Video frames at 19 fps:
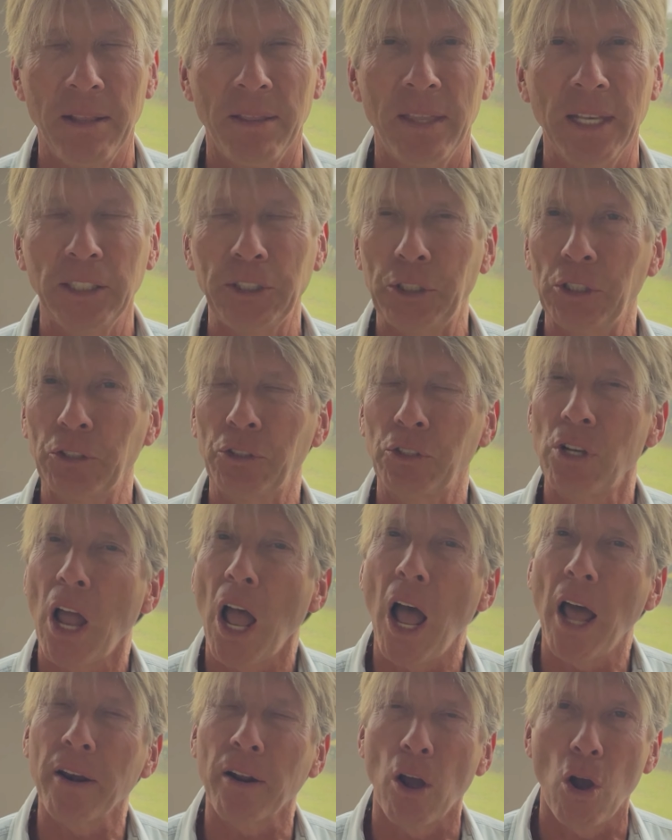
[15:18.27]
This is
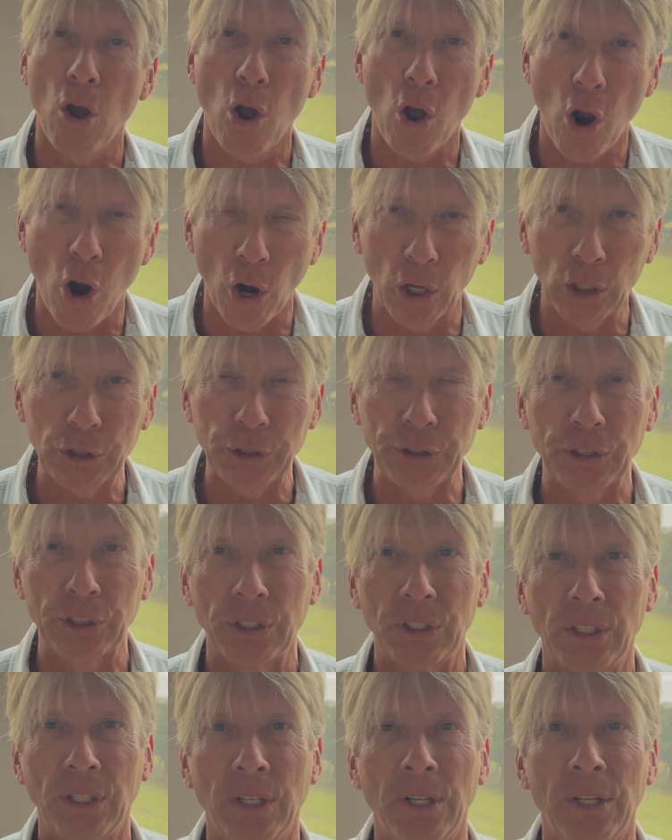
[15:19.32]
not a harsh
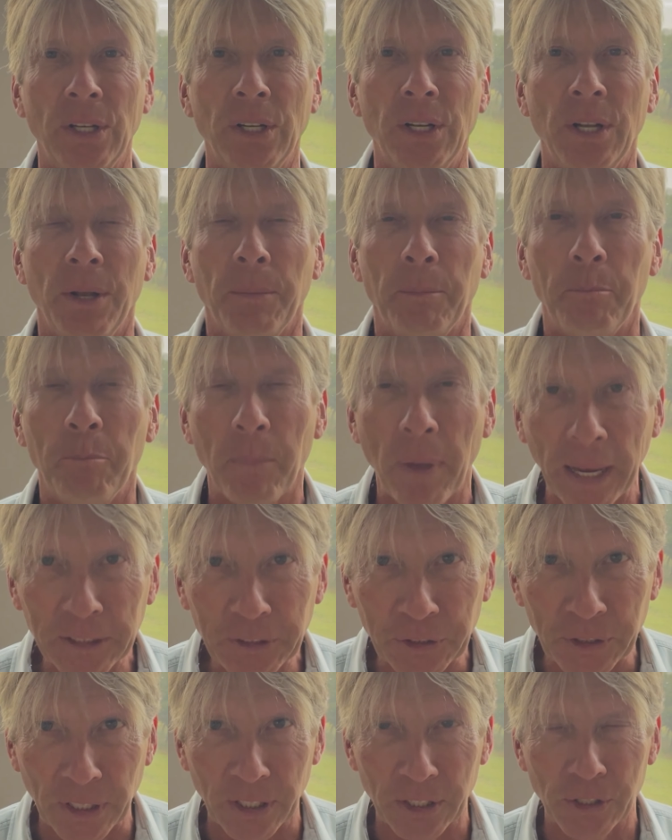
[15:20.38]

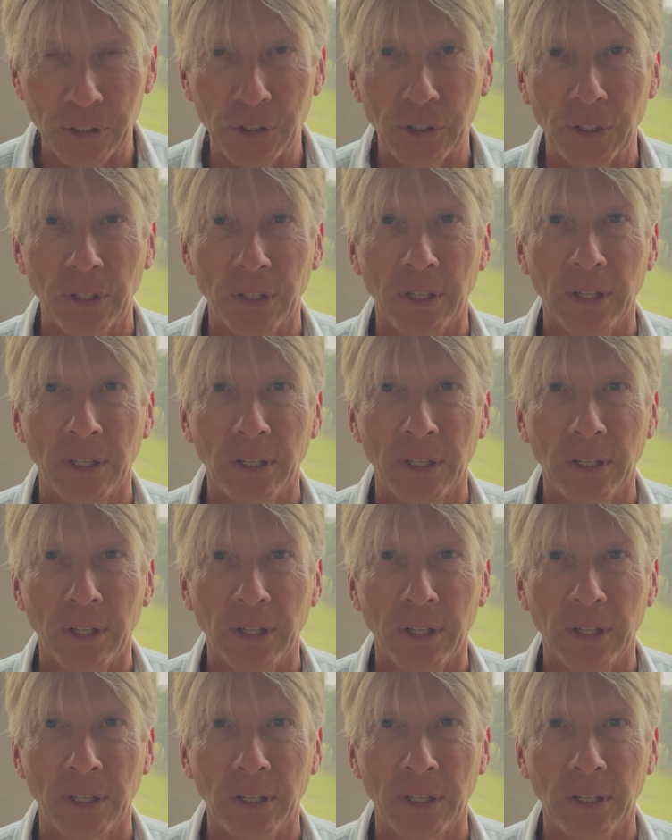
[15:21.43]
message.